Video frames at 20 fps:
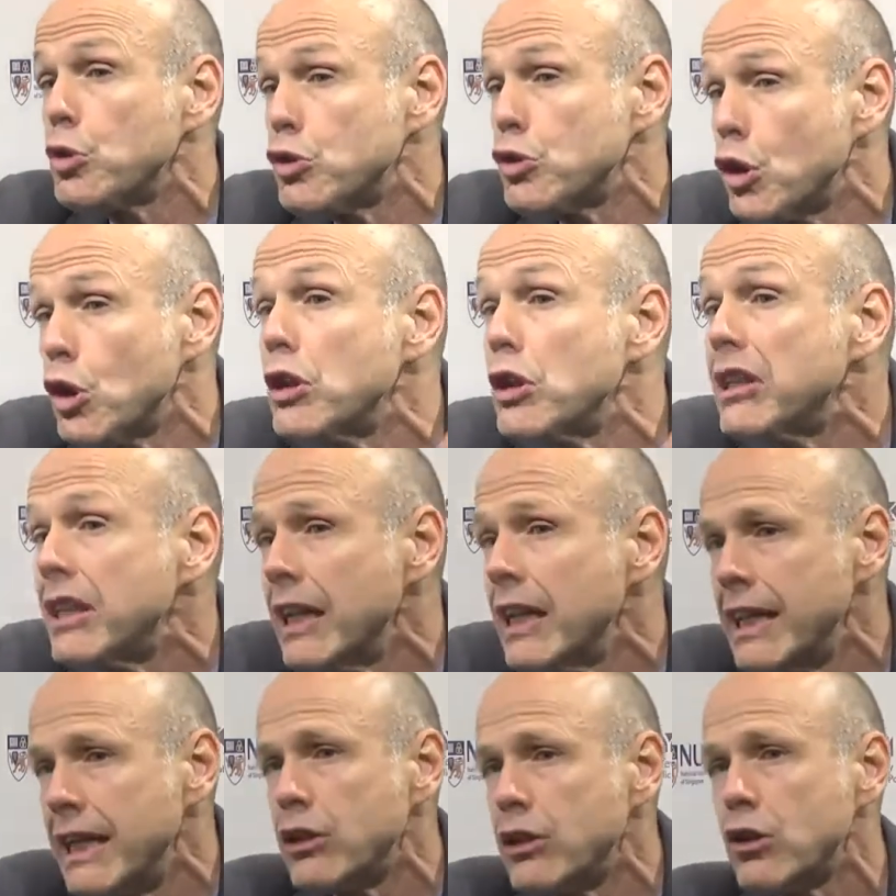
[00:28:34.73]

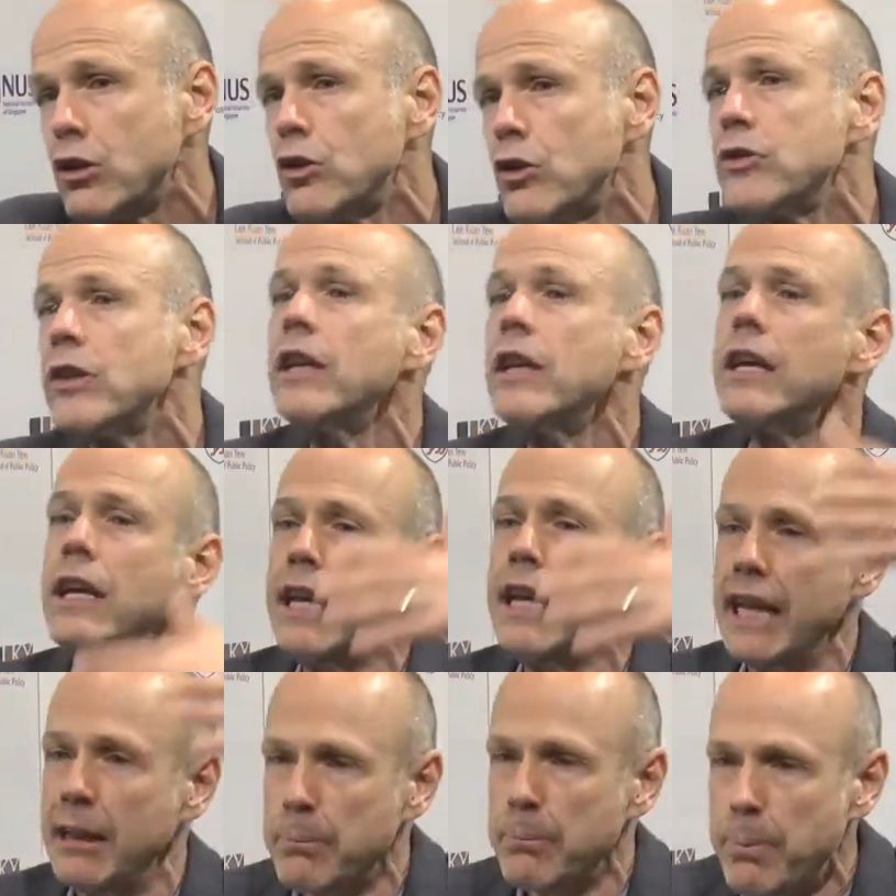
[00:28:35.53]
30 letters
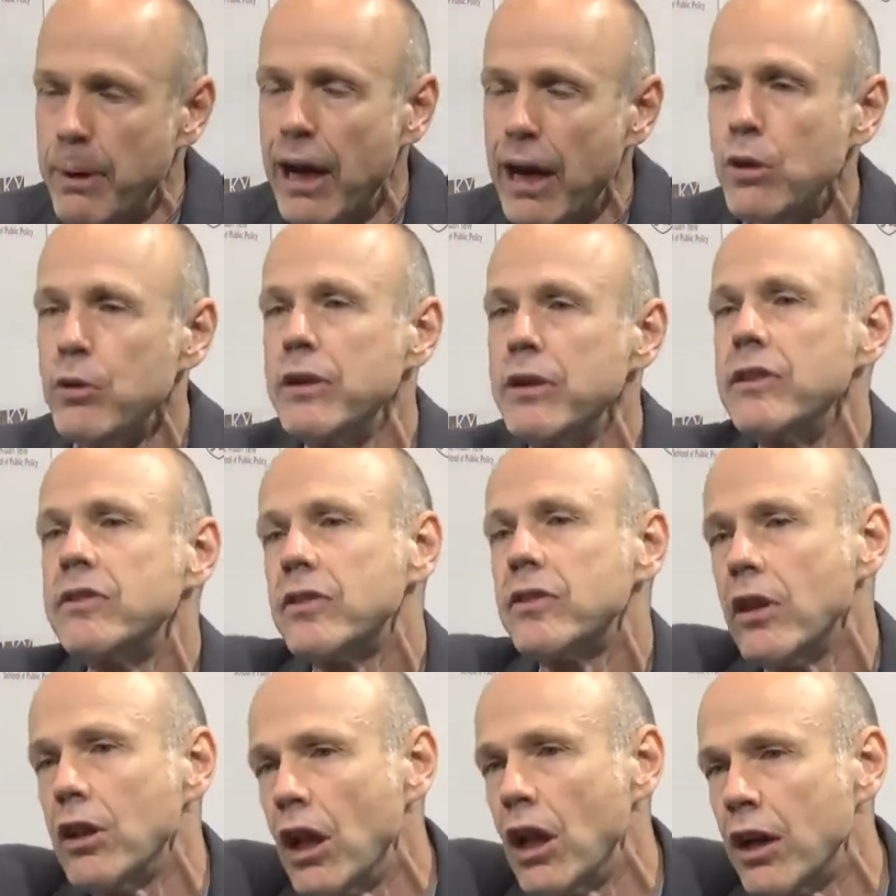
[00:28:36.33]
in
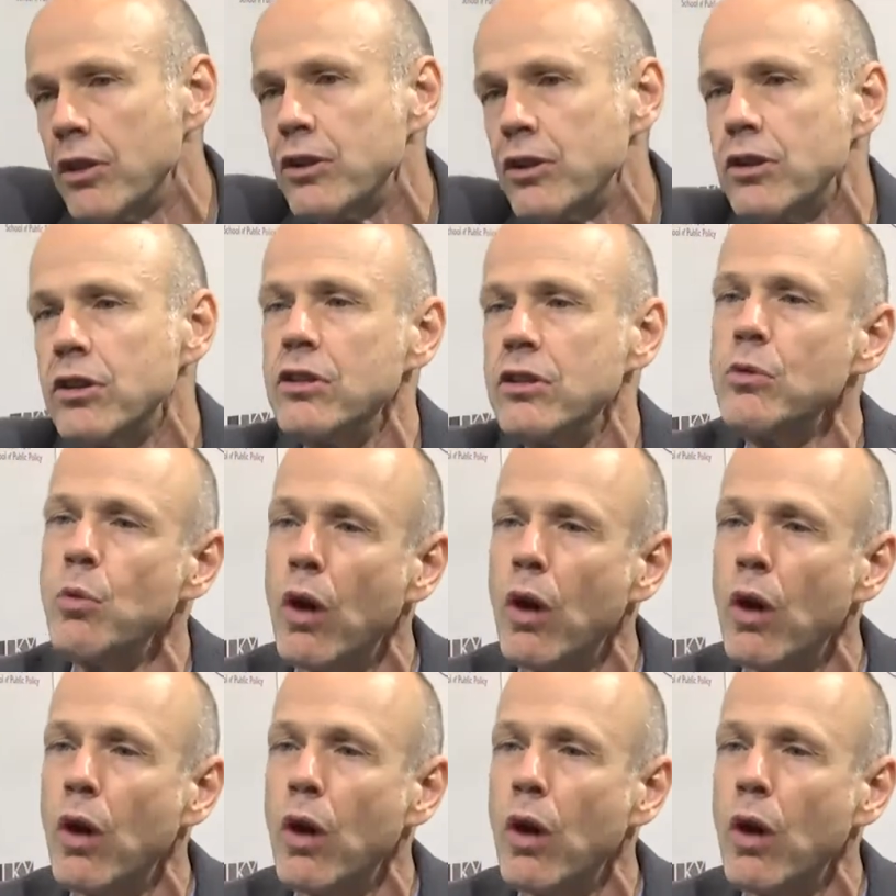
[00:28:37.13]
Paris, London,